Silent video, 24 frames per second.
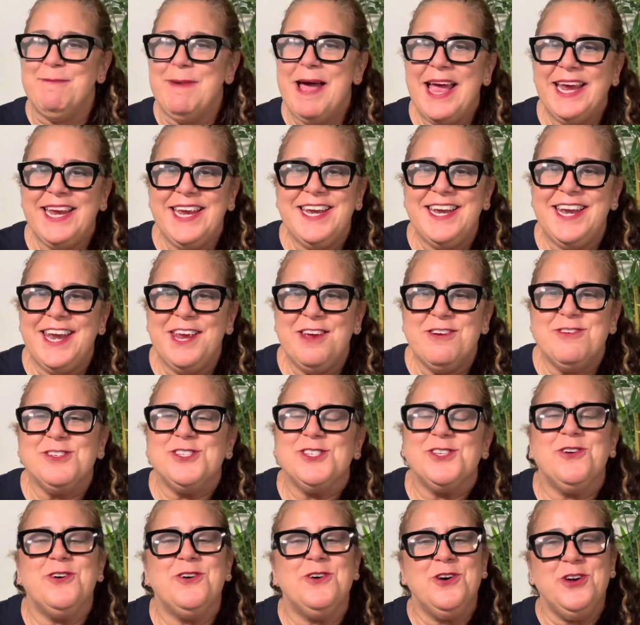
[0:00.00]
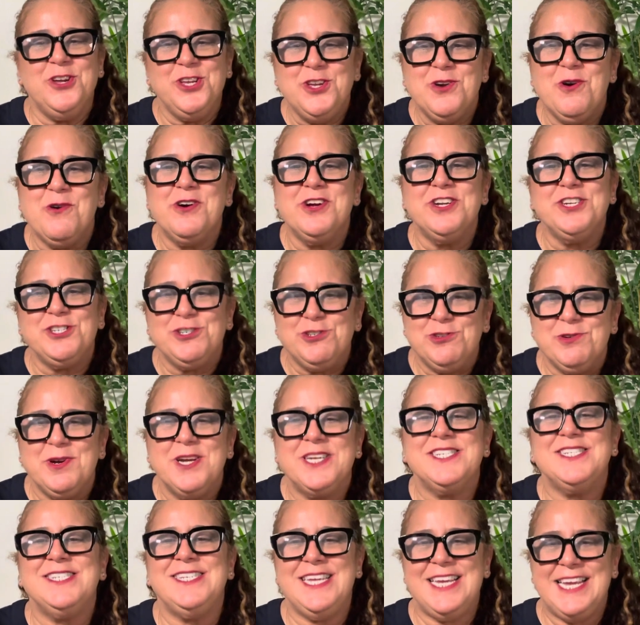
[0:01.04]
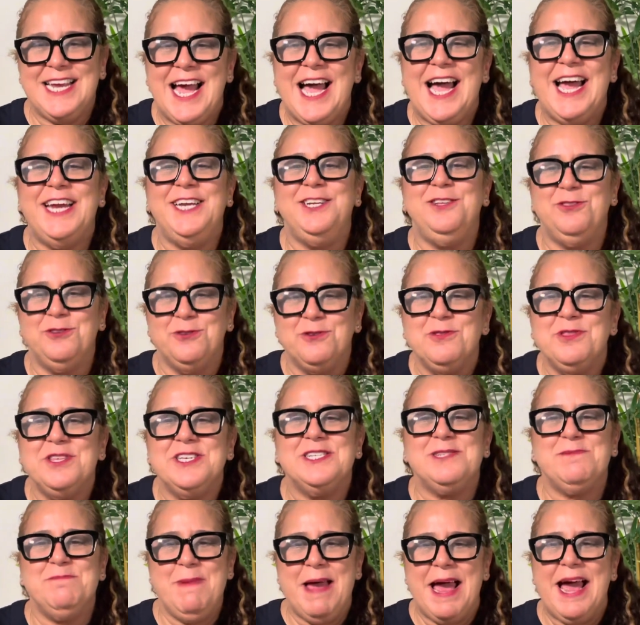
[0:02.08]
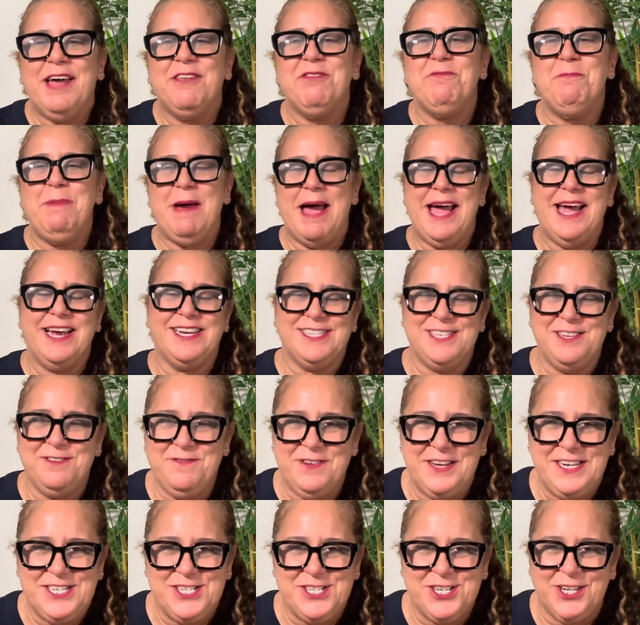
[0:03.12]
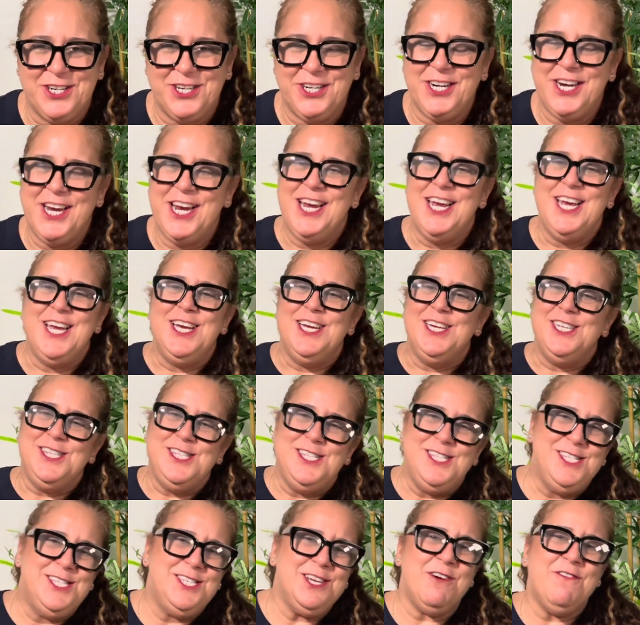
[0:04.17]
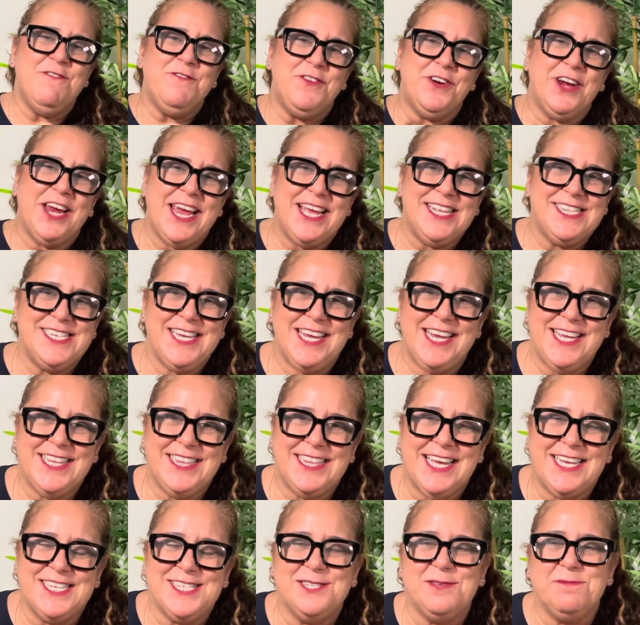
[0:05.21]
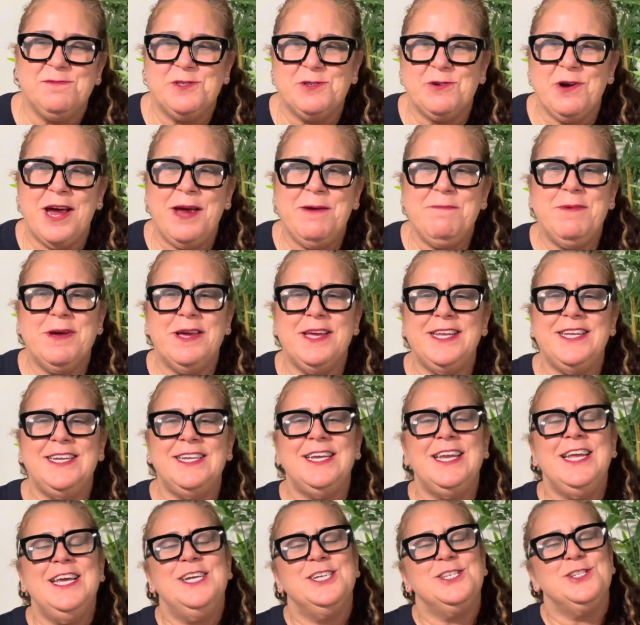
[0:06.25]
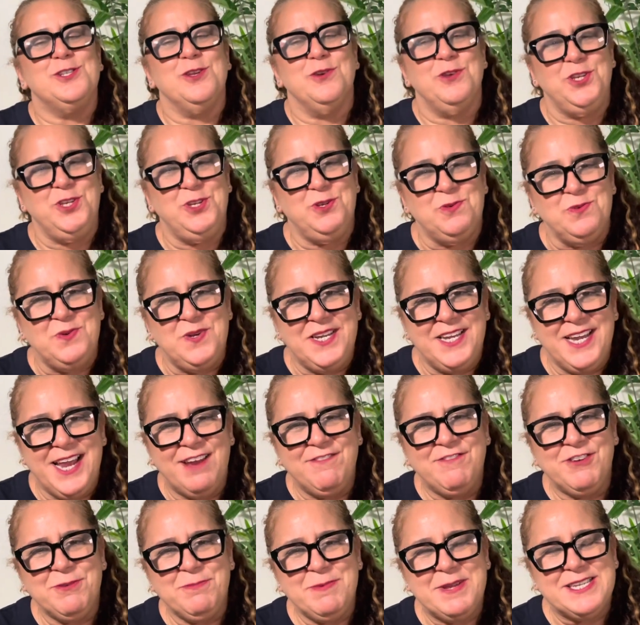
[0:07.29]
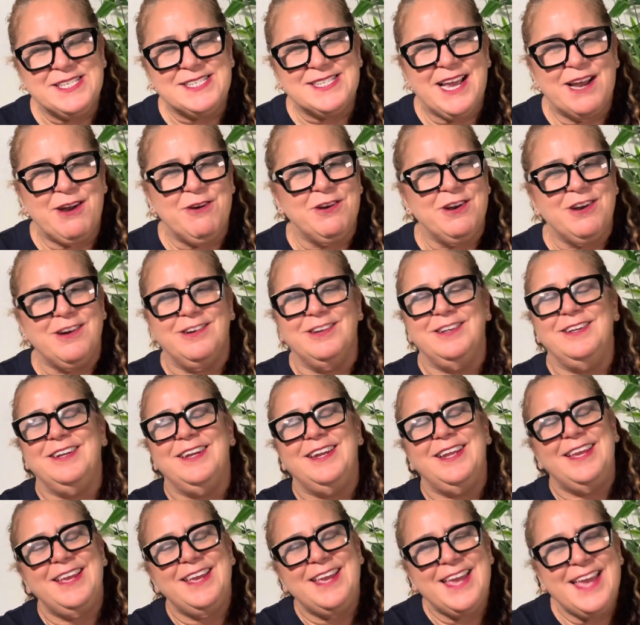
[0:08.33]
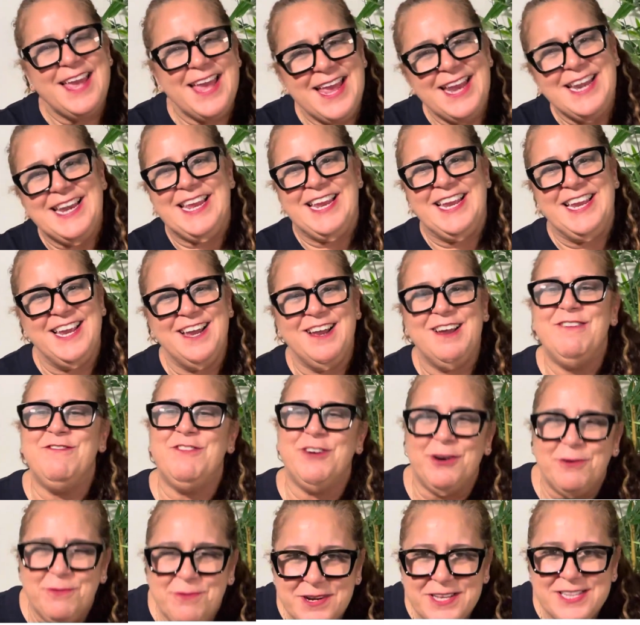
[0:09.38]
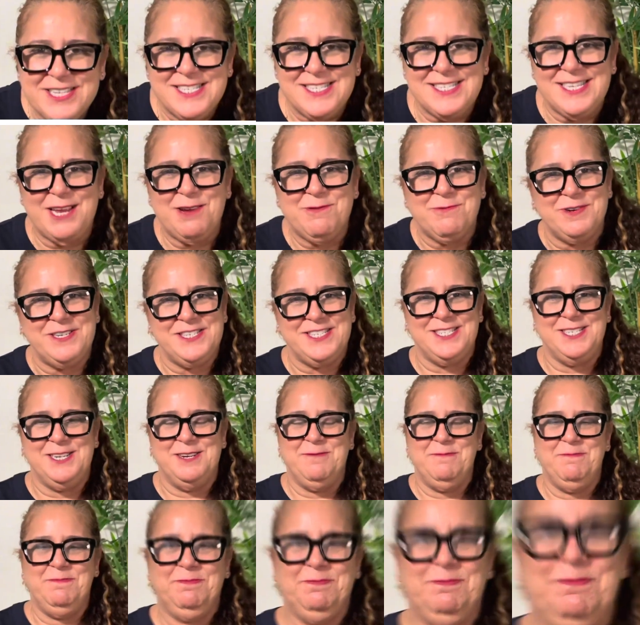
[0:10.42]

Maggie Relloso, your trusty guide through this math-packed adventure. Don't forget to hit that subscribe button so you never miss out on any of our real estate wisdom.